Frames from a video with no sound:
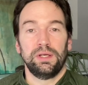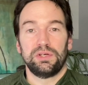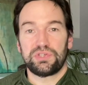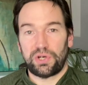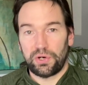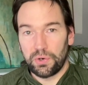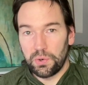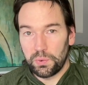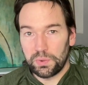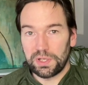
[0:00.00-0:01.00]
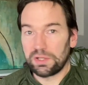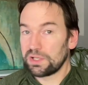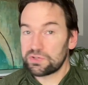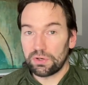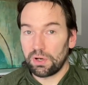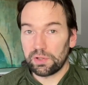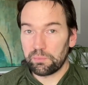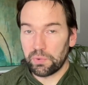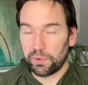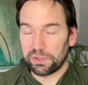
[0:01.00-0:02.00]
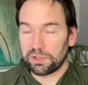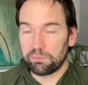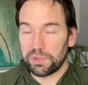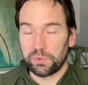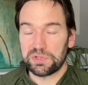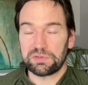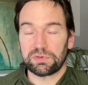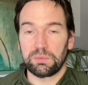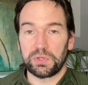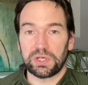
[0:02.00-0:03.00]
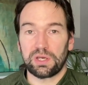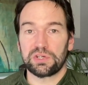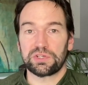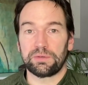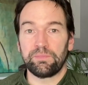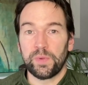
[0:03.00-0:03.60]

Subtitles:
tone, and these are all important components of communication.